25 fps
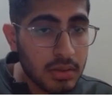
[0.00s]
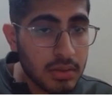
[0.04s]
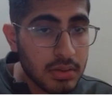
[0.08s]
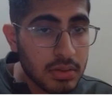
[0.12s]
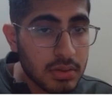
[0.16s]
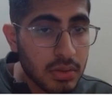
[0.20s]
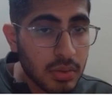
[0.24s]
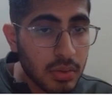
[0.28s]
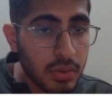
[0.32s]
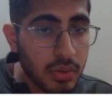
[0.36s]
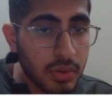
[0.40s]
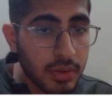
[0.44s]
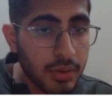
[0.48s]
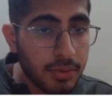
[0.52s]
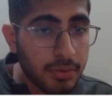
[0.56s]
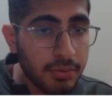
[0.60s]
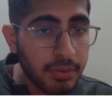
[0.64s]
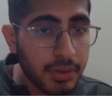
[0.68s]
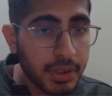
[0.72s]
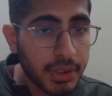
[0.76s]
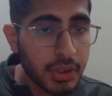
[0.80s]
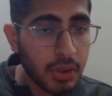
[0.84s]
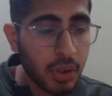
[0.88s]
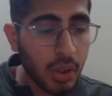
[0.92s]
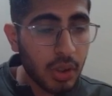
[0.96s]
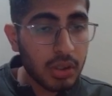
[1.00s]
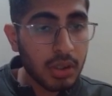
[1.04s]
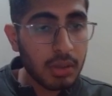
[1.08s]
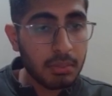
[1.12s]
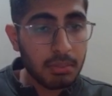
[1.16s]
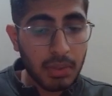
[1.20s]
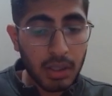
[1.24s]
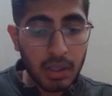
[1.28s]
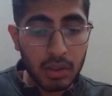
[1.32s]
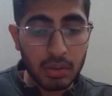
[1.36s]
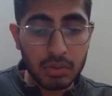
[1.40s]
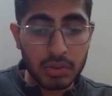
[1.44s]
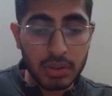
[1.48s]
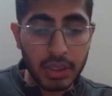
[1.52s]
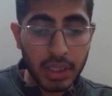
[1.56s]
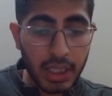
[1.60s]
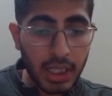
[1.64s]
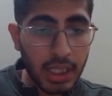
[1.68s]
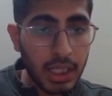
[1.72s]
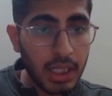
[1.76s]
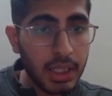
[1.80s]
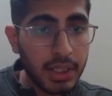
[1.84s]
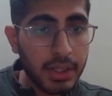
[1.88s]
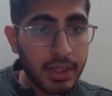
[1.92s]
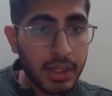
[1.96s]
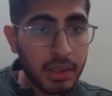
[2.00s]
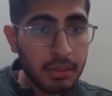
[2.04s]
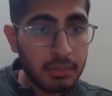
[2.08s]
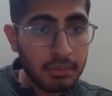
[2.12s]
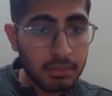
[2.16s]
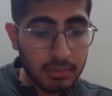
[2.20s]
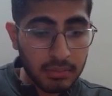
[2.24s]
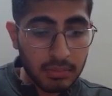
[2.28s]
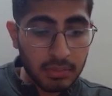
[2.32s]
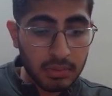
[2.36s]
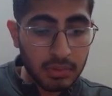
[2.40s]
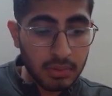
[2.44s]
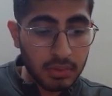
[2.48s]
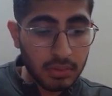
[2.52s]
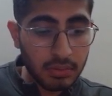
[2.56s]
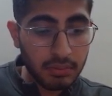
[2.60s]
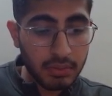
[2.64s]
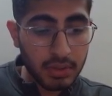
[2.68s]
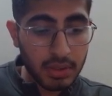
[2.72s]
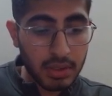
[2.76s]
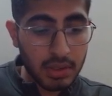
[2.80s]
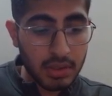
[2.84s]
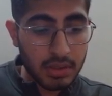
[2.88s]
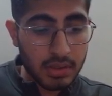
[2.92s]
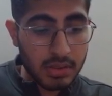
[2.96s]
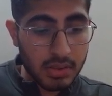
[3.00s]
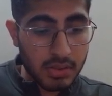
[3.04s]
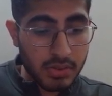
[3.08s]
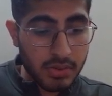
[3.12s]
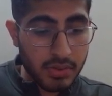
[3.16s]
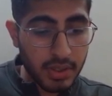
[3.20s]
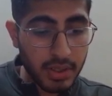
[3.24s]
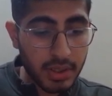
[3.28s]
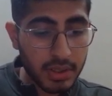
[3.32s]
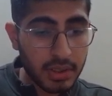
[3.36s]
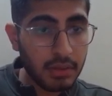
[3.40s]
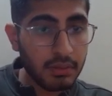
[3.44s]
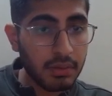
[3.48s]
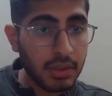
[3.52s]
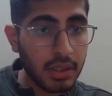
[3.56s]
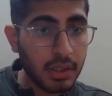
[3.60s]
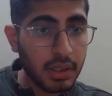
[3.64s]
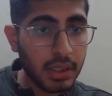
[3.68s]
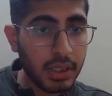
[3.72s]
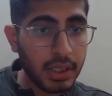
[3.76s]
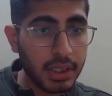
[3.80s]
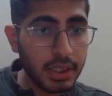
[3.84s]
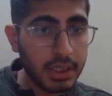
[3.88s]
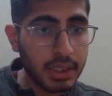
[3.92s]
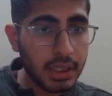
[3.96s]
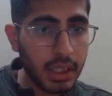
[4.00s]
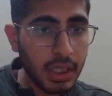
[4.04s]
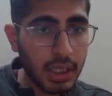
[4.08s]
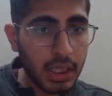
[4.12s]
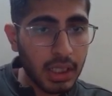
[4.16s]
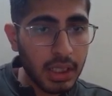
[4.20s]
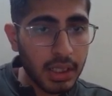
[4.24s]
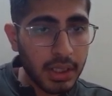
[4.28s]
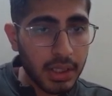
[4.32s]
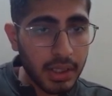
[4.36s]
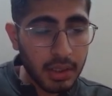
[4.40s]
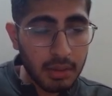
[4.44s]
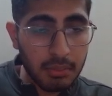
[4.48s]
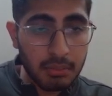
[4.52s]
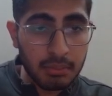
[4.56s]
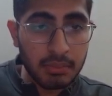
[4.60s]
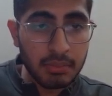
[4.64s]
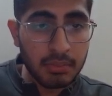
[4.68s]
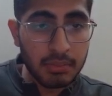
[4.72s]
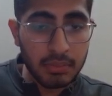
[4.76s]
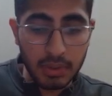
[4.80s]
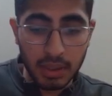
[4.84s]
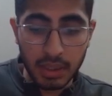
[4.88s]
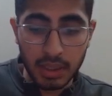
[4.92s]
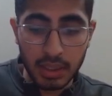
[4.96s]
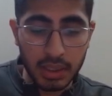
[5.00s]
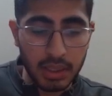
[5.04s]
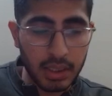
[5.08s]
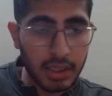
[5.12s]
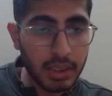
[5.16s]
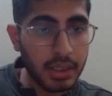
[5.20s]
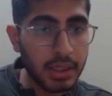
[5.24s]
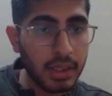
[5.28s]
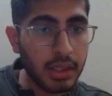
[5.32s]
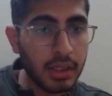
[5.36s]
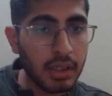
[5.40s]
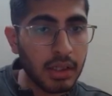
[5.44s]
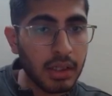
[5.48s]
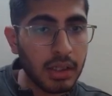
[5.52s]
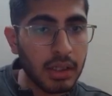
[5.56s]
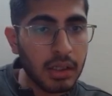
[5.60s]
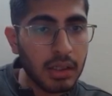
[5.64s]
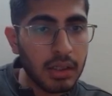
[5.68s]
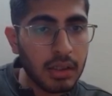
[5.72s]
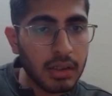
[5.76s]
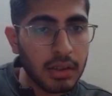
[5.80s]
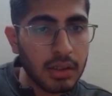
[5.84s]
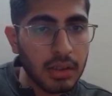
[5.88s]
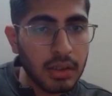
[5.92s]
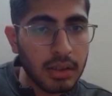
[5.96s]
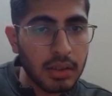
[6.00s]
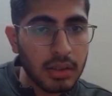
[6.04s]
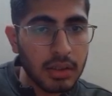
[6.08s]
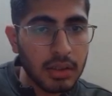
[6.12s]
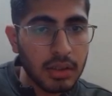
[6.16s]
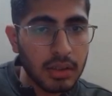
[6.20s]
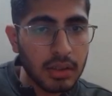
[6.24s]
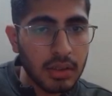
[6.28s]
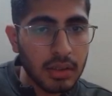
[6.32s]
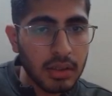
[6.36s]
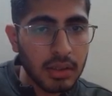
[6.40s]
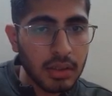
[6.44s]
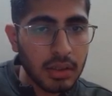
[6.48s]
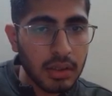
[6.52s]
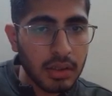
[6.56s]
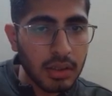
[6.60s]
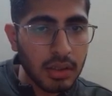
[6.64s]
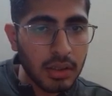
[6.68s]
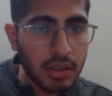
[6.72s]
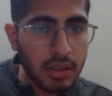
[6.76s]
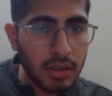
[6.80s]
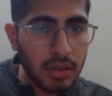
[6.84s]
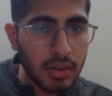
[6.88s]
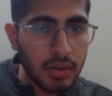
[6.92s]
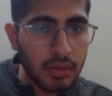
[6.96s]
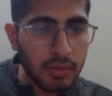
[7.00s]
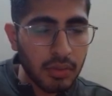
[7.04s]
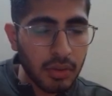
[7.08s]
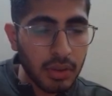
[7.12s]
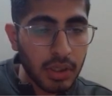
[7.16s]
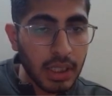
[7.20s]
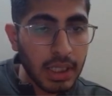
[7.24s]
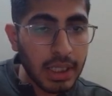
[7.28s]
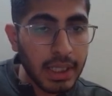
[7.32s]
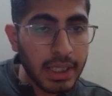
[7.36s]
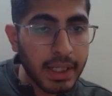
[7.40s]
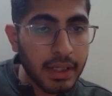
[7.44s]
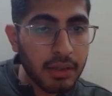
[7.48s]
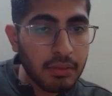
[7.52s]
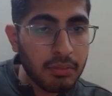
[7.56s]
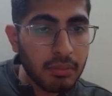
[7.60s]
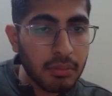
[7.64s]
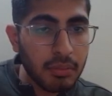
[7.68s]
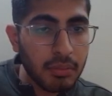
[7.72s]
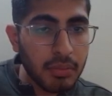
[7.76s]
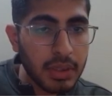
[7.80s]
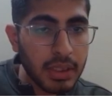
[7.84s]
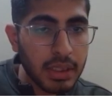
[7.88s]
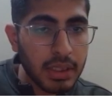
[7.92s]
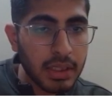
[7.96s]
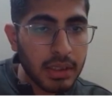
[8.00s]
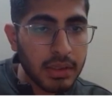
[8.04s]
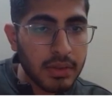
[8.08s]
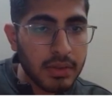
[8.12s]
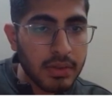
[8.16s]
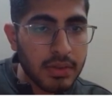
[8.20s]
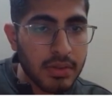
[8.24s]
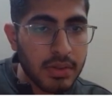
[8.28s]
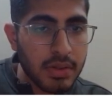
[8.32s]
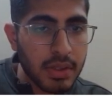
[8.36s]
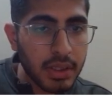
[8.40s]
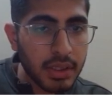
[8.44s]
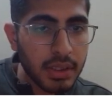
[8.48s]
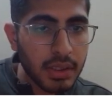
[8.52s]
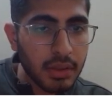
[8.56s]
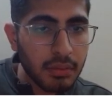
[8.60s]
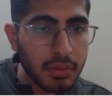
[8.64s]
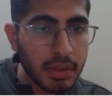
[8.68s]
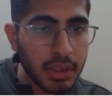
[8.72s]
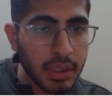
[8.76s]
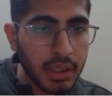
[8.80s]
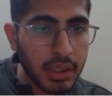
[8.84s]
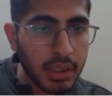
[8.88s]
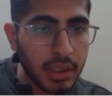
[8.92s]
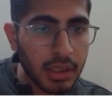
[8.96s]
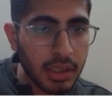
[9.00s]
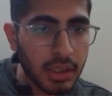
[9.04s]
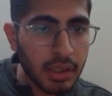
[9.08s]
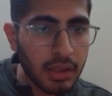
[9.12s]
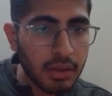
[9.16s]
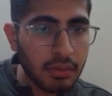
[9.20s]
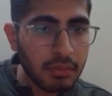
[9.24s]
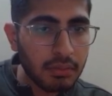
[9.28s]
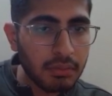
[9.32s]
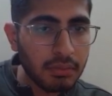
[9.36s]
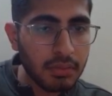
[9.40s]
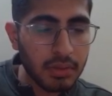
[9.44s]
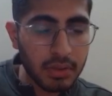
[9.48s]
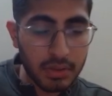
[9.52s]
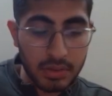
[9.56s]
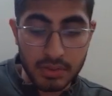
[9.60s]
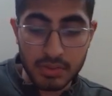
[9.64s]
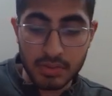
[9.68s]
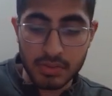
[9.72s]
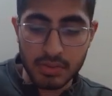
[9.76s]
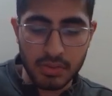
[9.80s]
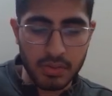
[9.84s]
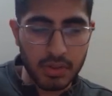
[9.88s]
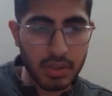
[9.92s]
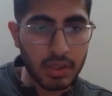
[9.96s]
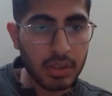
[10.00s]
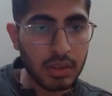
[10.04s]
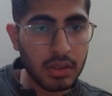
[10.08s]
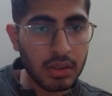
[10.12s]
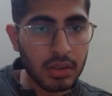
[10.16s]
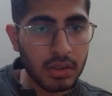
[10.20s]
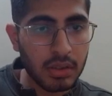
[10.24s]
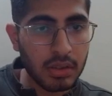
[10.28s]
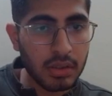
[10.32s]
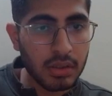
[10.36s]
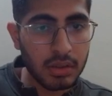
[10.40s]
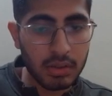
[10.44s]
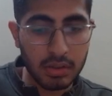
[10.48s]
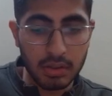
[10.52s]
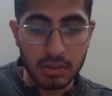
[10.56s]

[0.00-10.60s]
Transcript: so if we talk about ltrim, we'll straight away write ltrim, and for ltrim we can straight away give a string